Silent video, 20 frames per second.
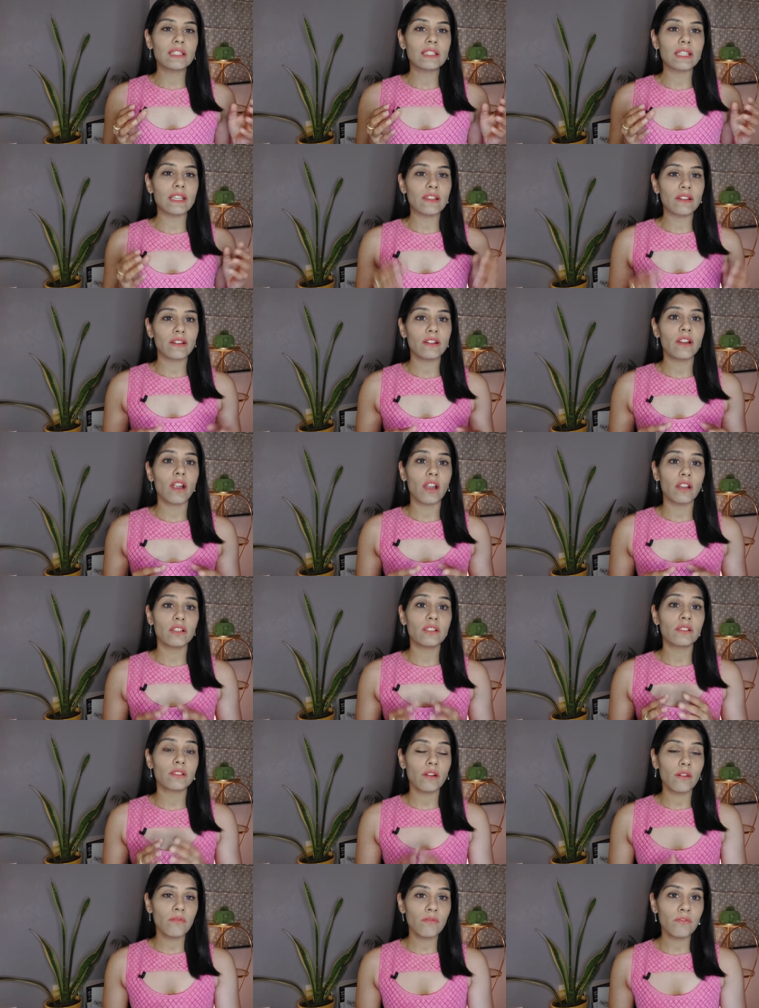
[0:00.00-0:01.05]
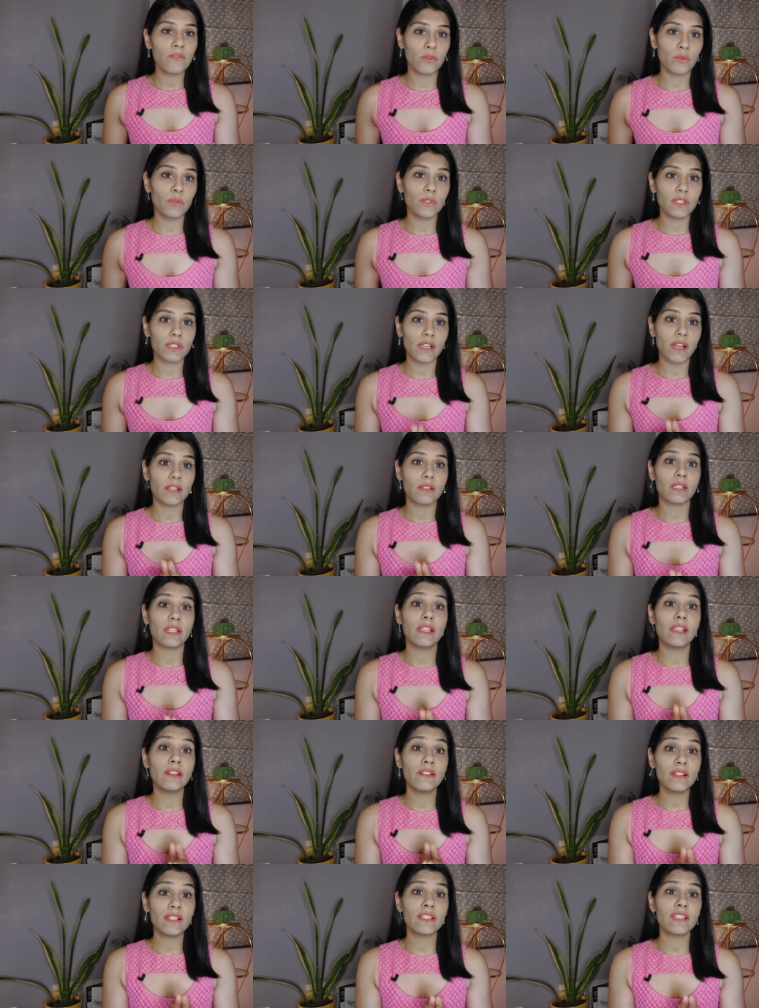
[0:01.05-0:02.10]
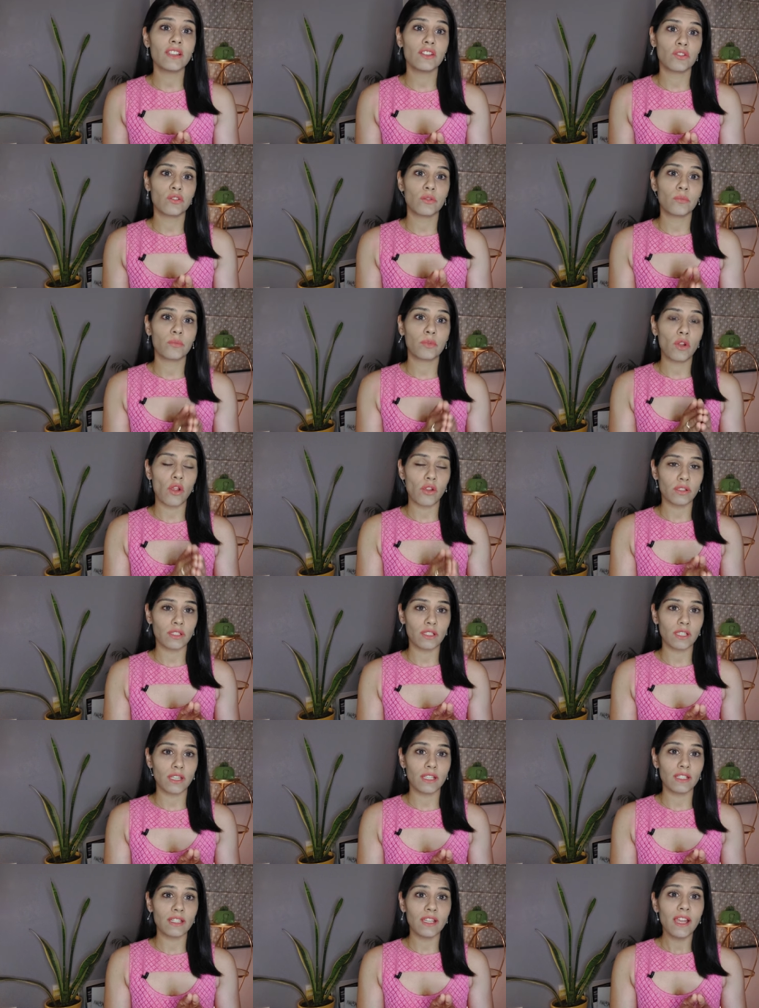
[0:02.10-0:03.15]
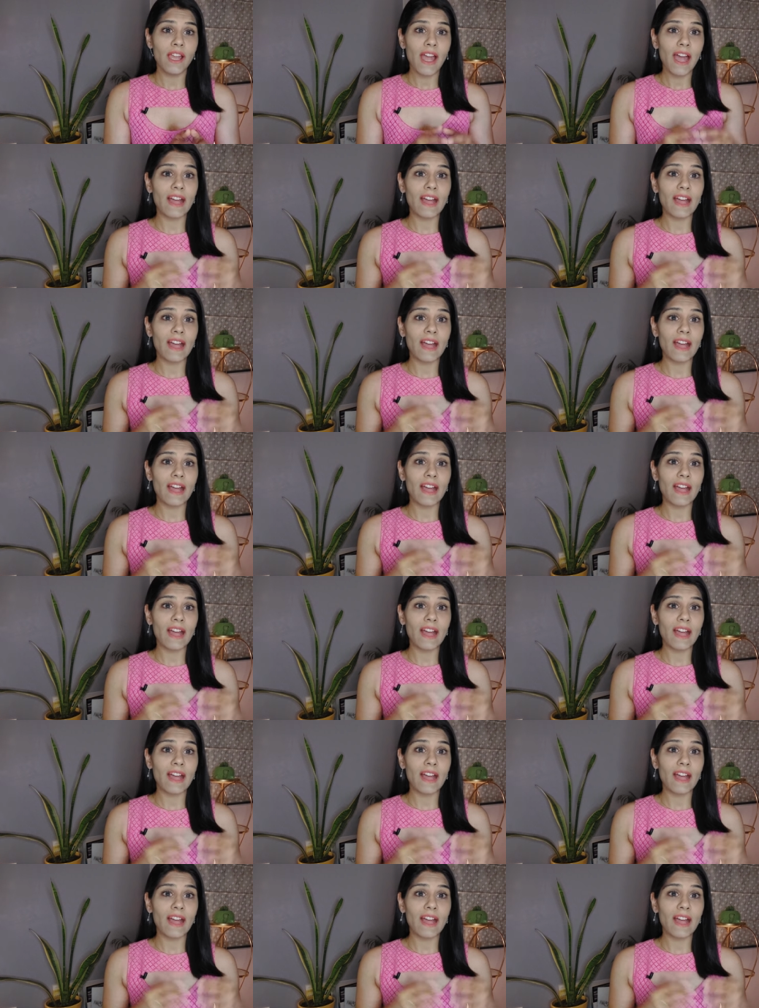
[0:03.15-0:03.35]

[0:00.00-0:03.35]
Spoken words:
there are some foods that irritate your prostate